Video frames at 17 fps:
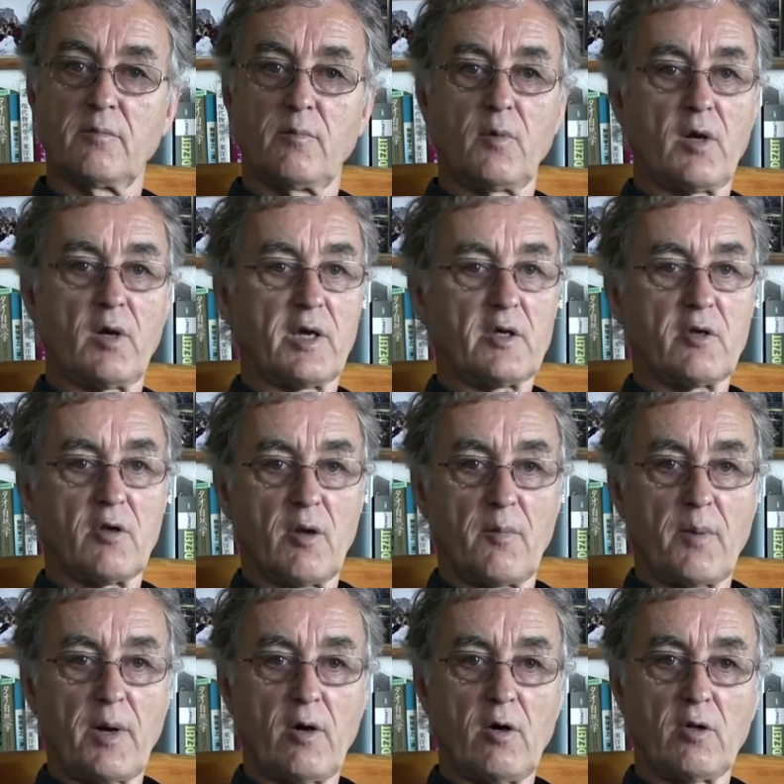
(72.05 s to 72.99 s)

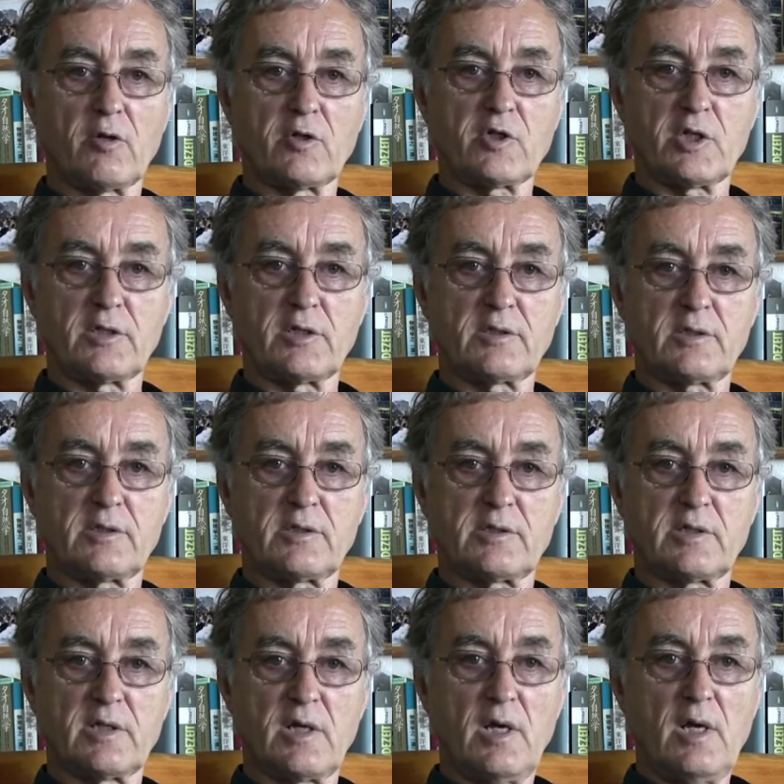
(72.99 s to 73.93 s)
molecular
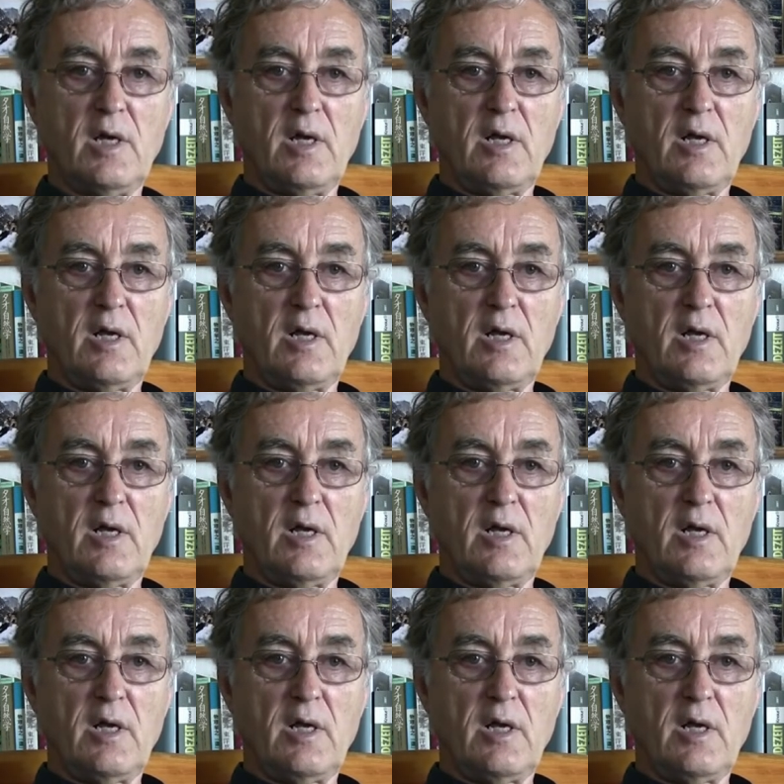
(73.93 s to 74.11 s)
biologists,